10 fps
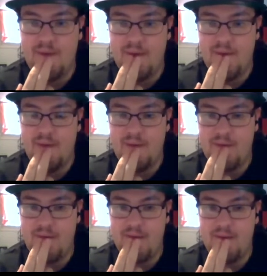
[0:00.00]
that
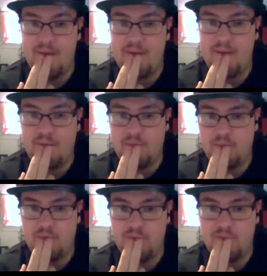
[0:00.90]
all the
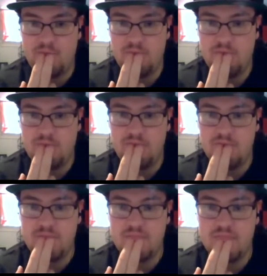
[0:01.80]
concerns that Mike
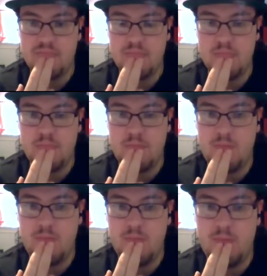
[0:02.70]
Babcock had about the
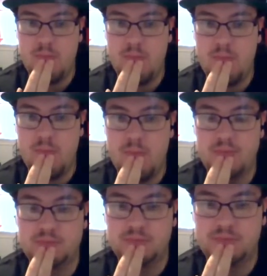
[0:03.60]
team
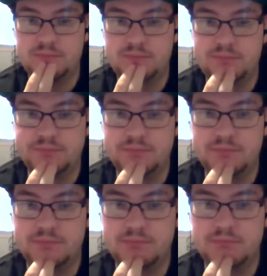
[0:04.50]
were
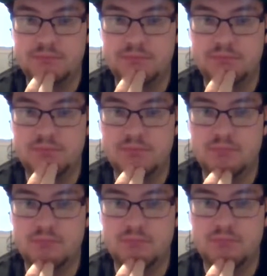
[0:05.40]
exactly
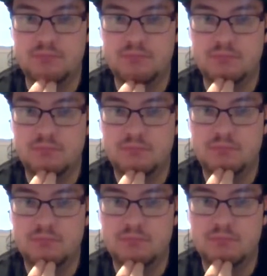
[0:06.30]
mirrored
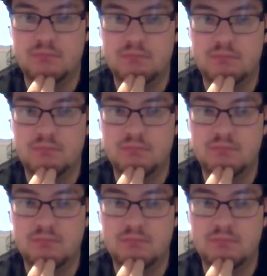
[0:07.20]
by what